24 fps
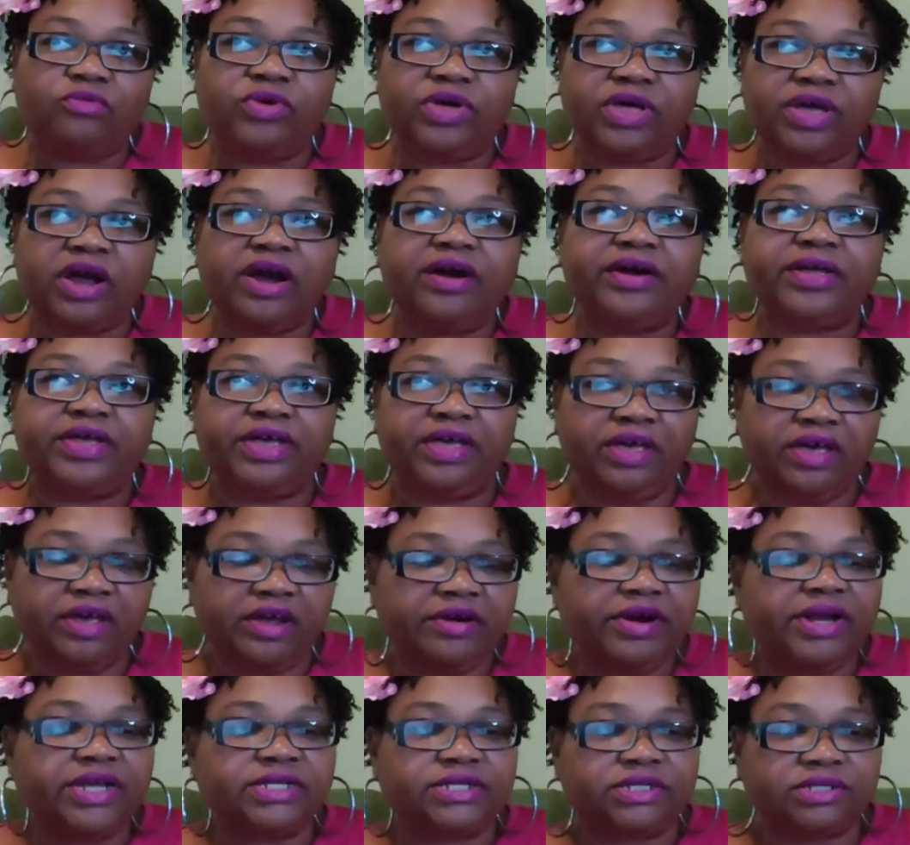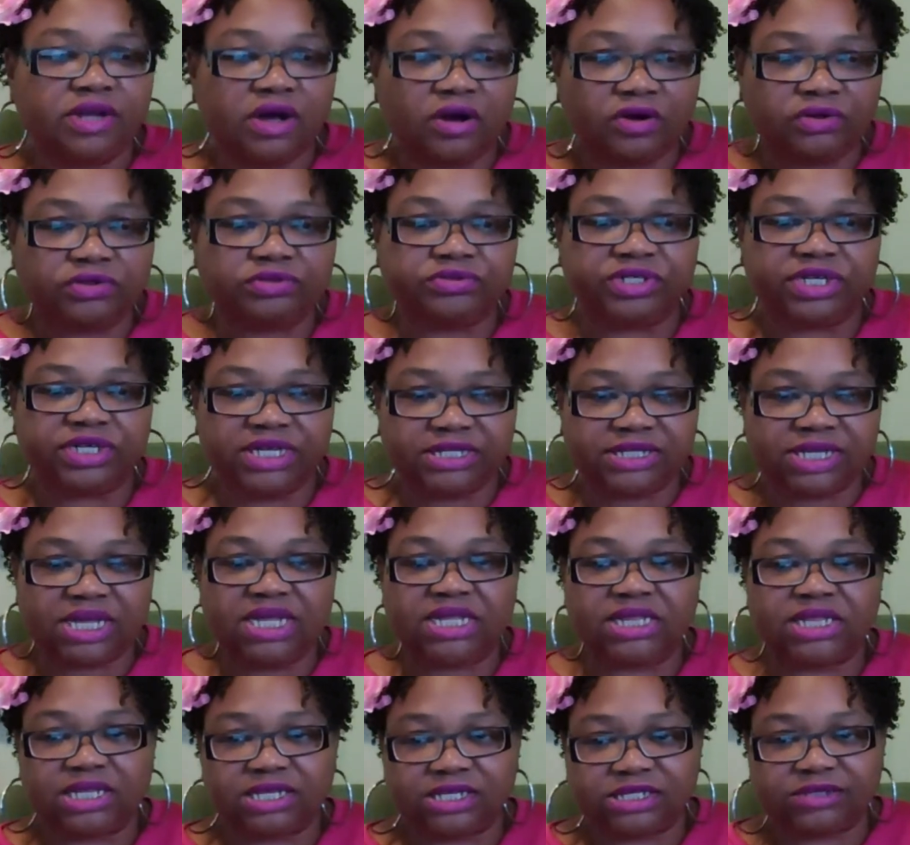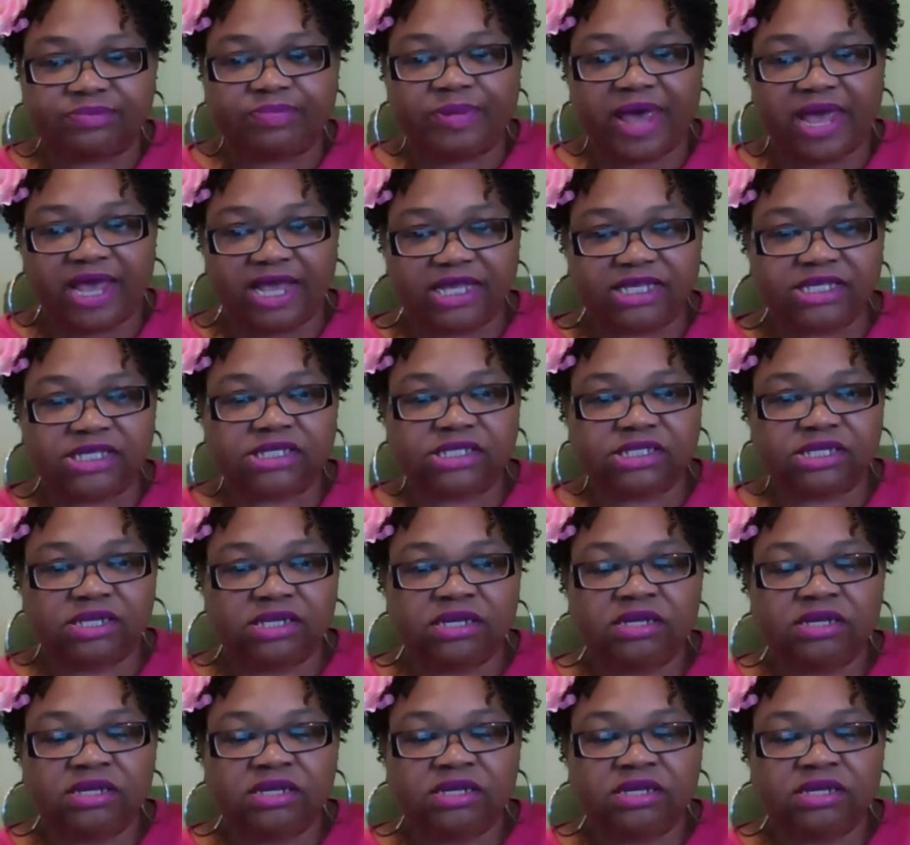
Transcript: We are here as notaries in this space.